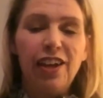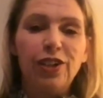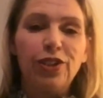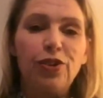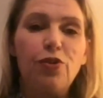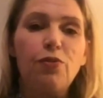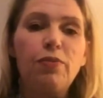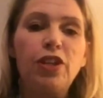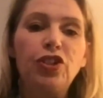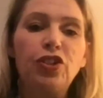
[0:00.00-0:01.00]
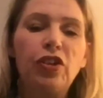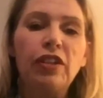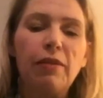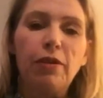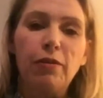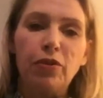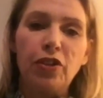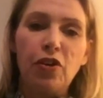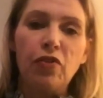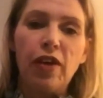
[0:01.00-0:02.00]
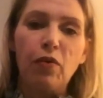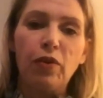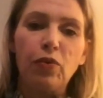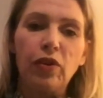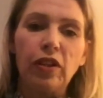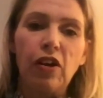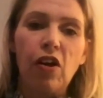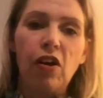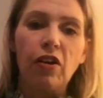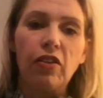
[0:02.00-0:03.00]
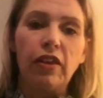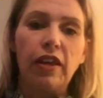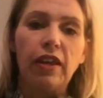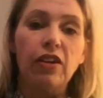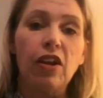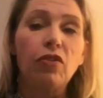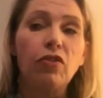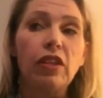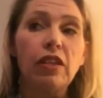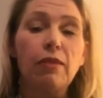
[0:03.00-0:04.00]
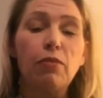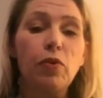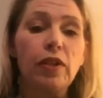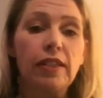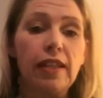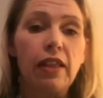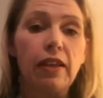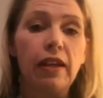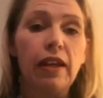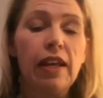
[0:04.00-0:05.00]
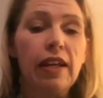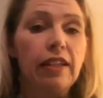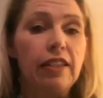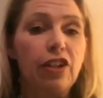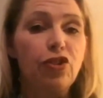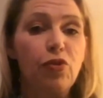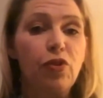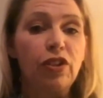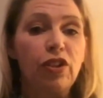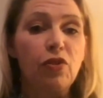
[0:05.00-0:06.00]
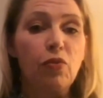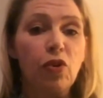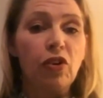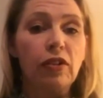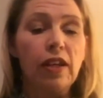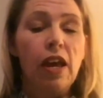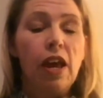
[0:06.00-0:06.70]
So be sure and let people know that we really are not only the #1 selling essential oils in the world,